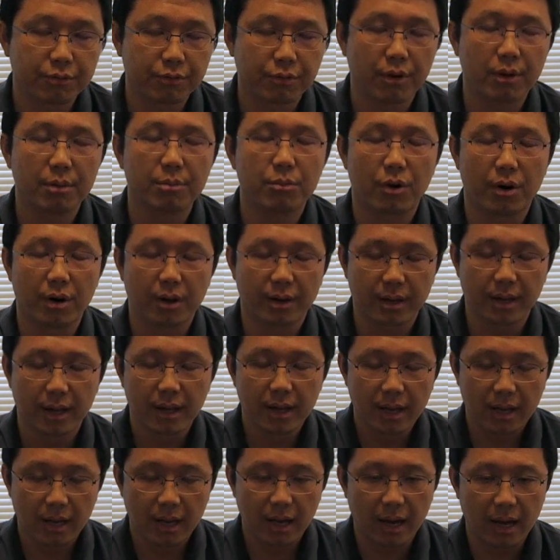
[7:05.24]
framework
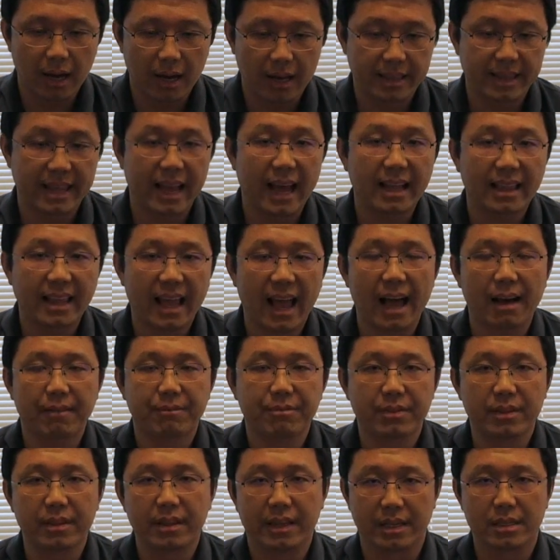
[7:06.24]
that have
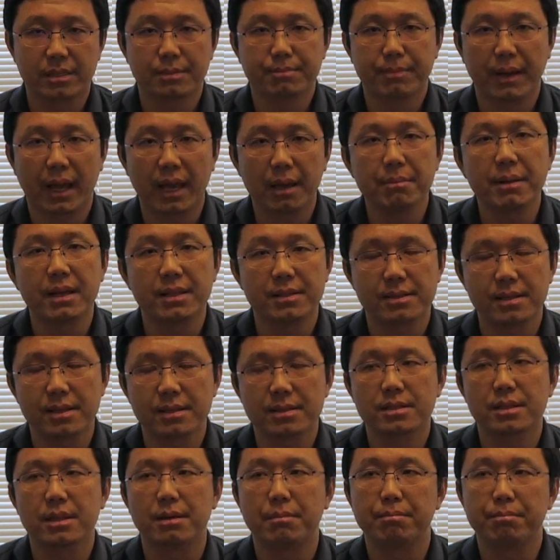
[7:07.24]
this payment
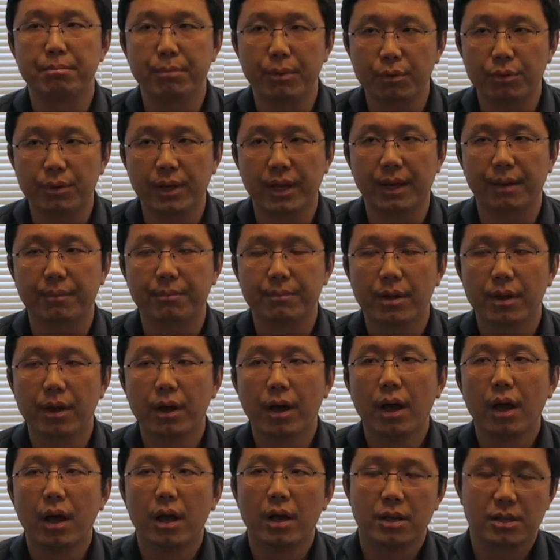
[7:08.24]
system built in,
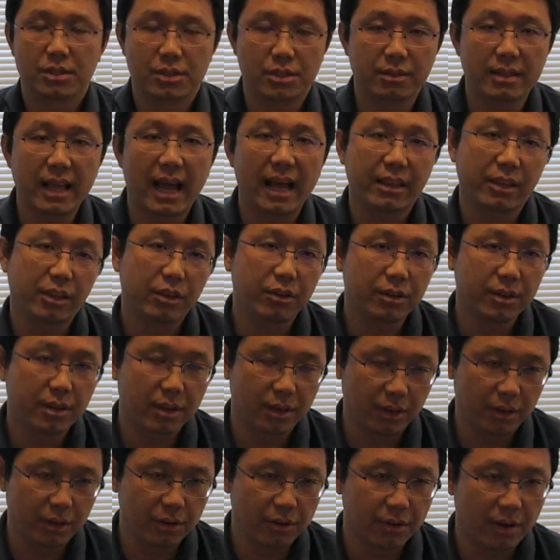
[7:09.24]
so that
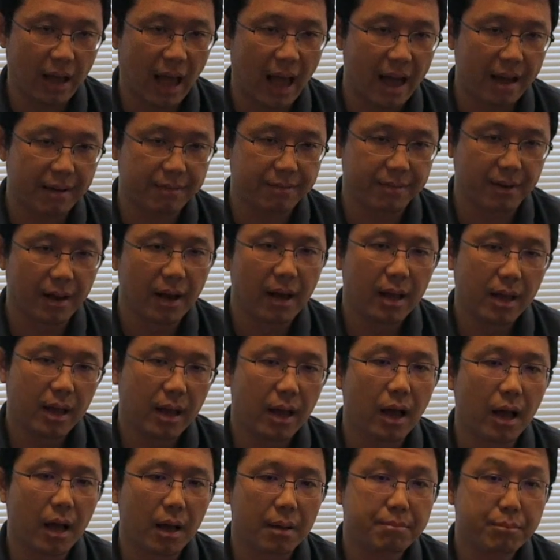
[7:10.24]
you have
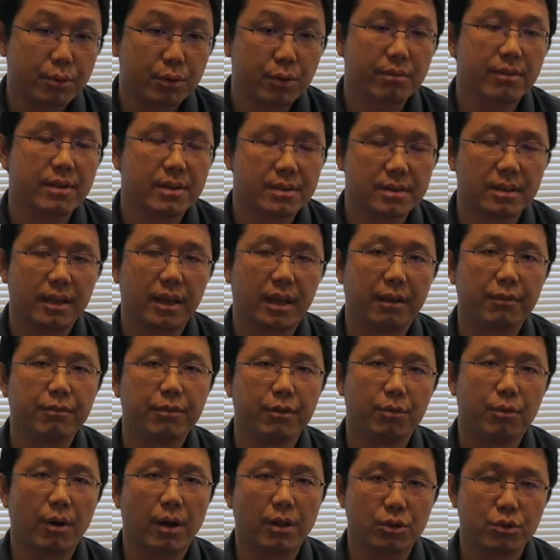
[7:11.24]
previously, if
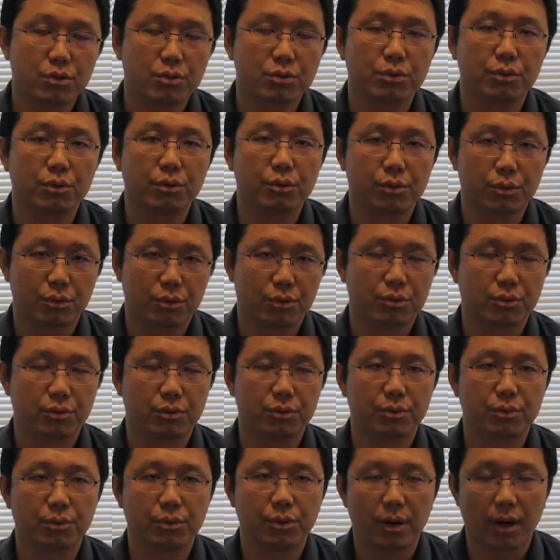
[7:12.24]
you want to
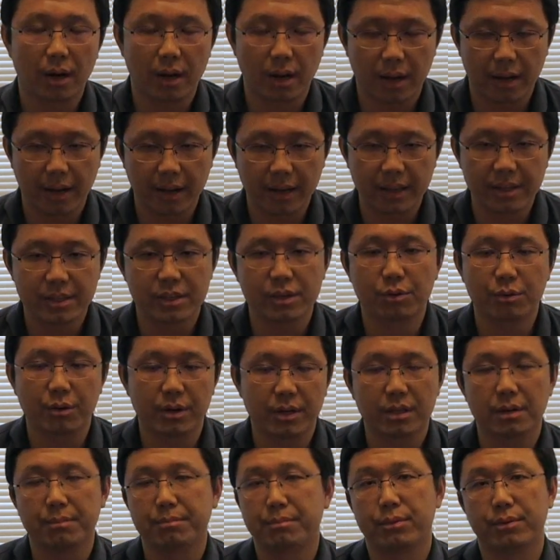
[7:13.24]

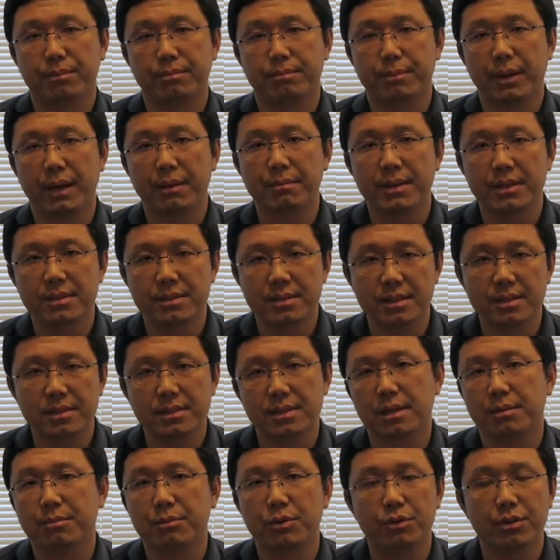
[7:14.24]
integrate a payment
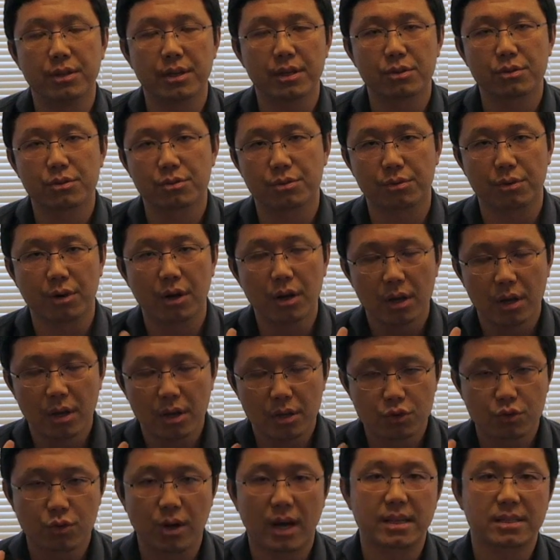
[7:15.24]
system, you need to
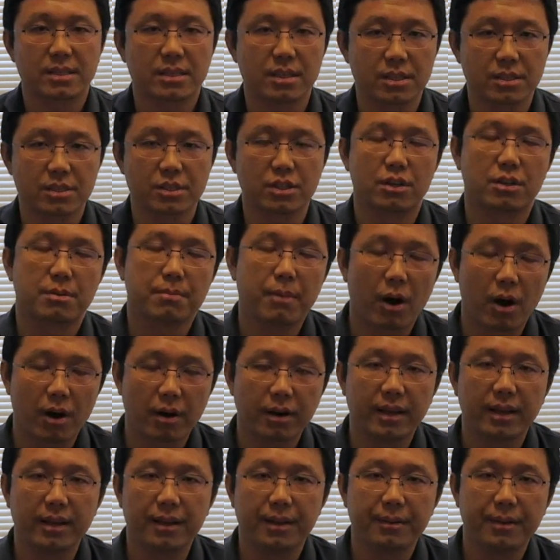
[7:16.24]
trust a third
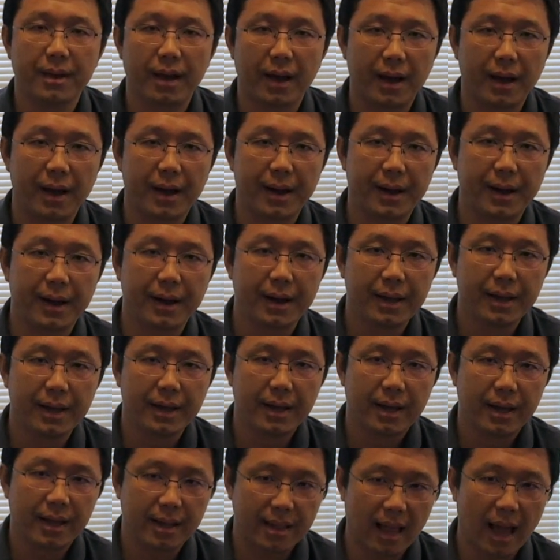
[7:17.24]
party
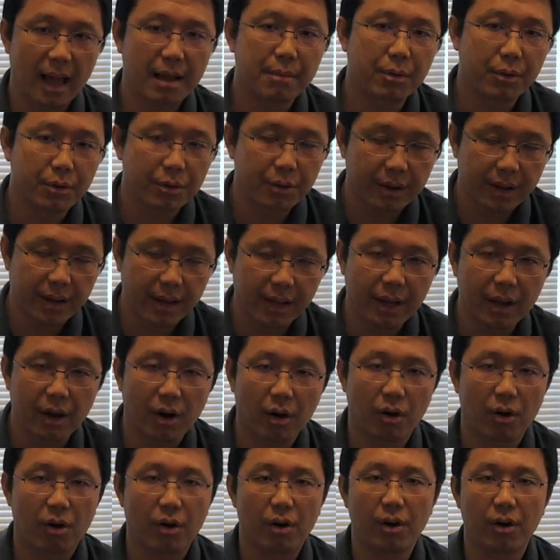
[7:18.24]
library
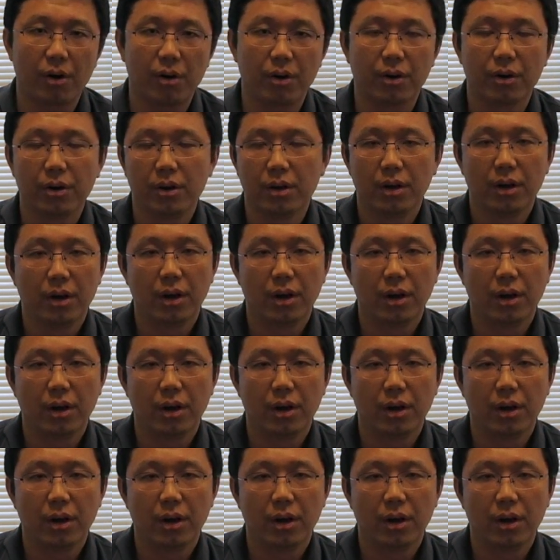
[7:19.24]
or